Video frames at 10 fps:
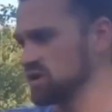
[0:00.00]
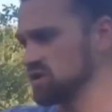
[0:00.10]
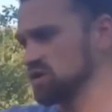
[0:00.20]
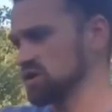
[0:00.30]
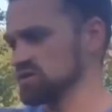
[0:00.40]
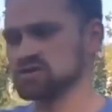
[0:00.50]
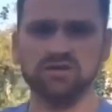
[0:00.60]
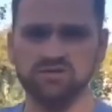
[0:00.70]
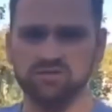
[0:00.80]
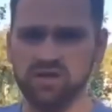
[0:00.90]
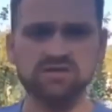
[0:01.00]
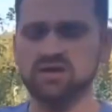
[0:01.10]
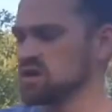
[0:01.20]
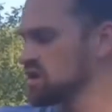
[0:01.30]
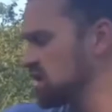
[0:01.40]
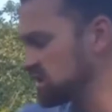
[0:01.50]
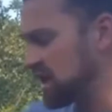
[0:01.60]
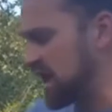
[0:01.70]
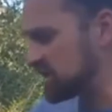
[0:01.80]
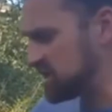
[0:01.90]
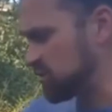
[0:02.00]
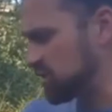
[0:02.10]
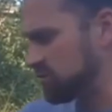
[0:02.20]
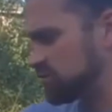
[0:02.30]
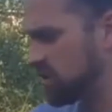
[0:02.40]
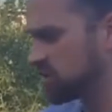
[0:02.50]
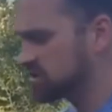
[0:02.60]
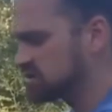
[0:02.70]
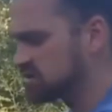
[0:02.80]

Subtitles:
They don't get results from these. A lot cheaper components.